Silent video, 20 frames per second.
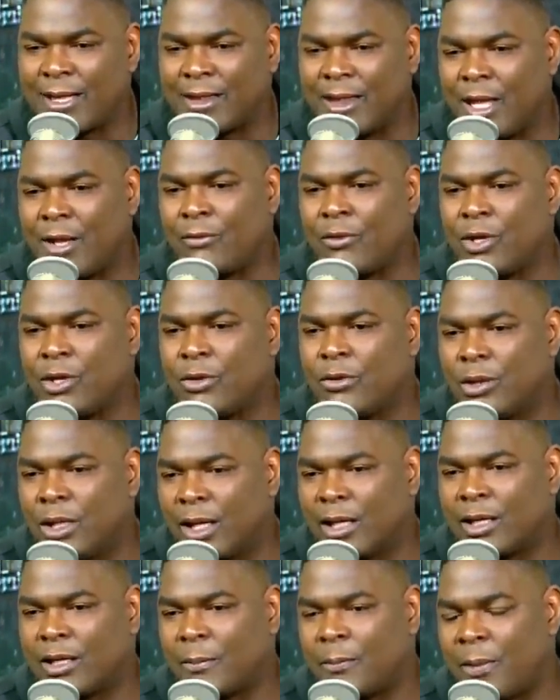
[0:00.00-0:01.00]
I think when you
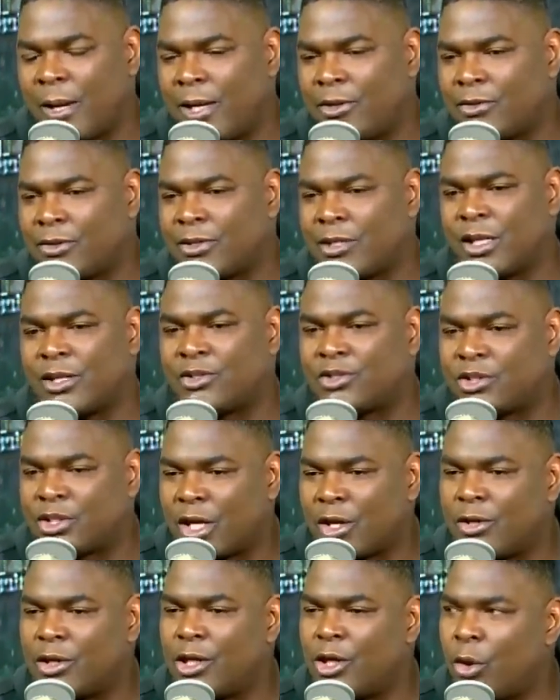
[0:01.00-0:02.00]
look at the Patriots, they're
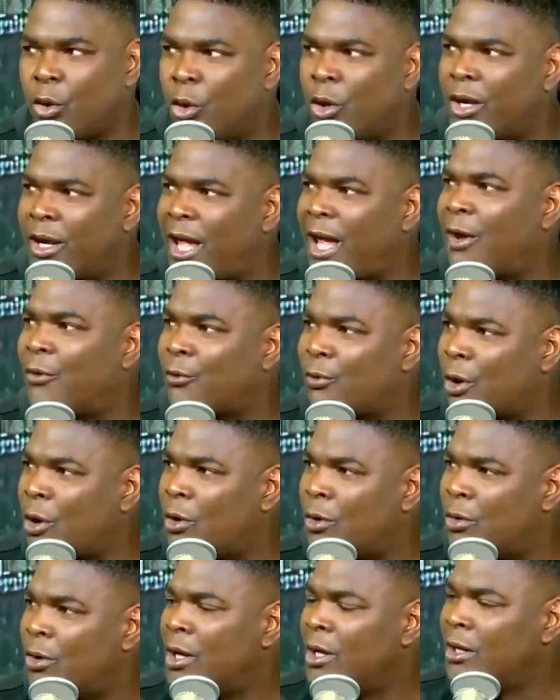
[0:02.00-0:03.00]
certainly on a
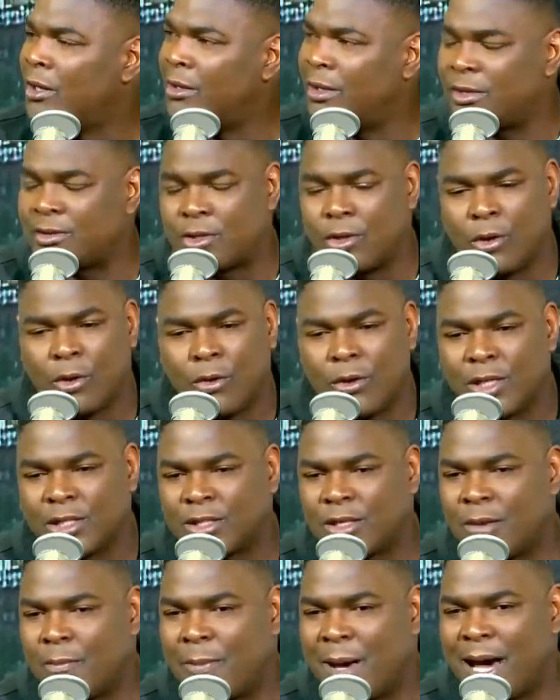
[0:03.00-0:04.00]
roll. There's no
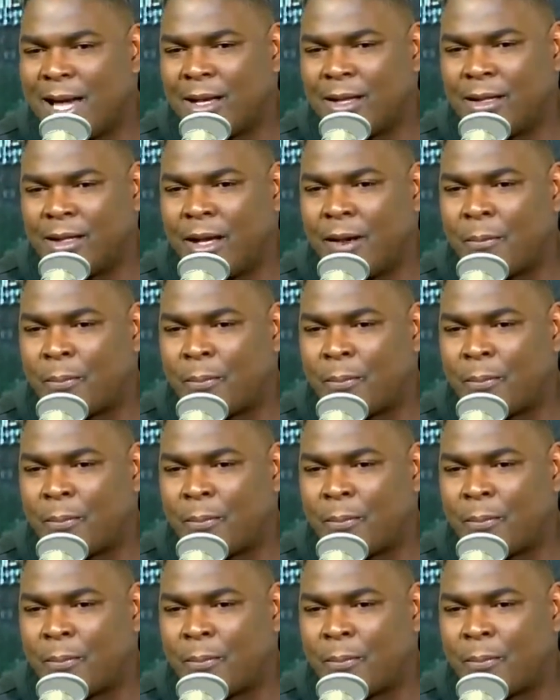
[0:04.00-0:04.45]
question about it.